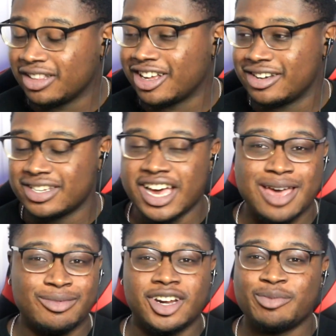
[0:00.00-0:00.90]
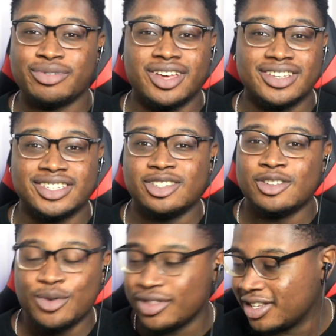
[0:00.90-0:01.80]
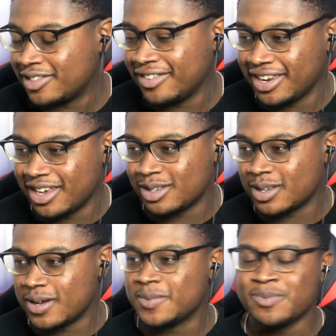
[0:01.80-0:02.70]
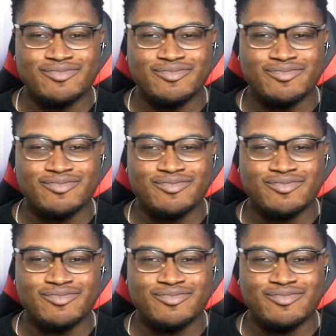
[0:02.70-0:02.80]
a lot of time, a lot of production doing these videos, so